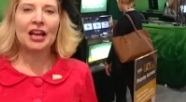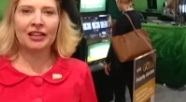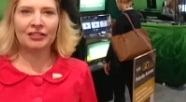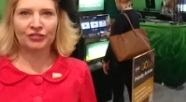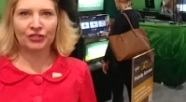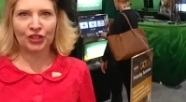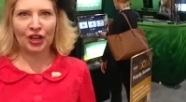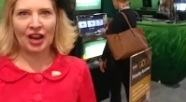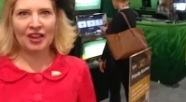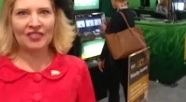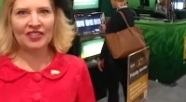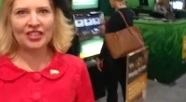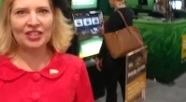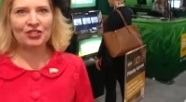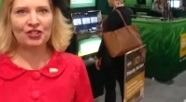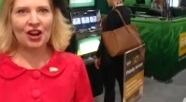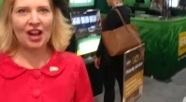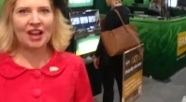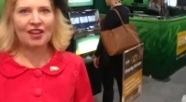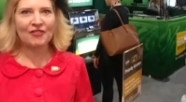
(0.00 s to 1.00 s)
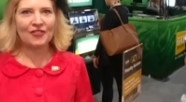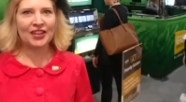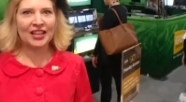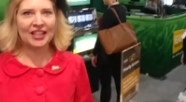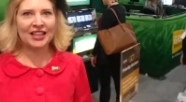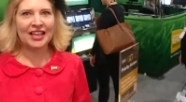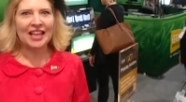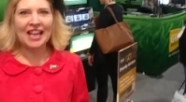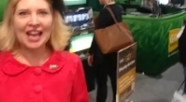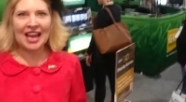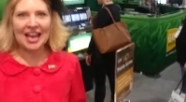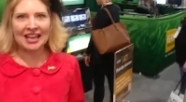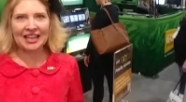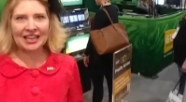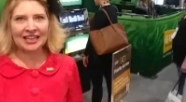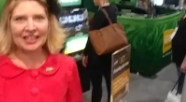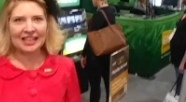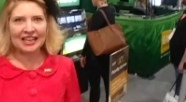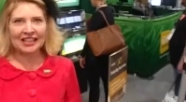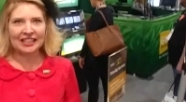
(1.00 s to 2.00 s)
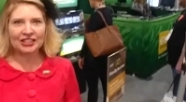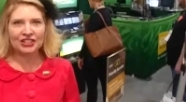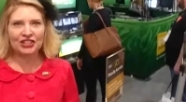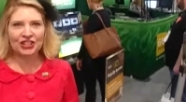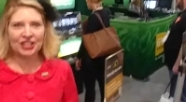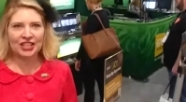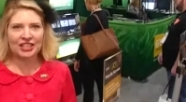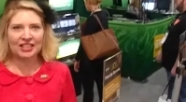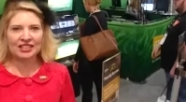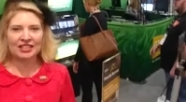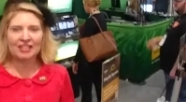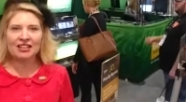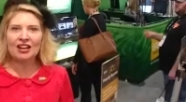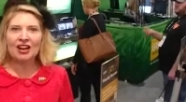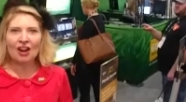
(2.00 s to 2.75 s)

of driving traffic and engaging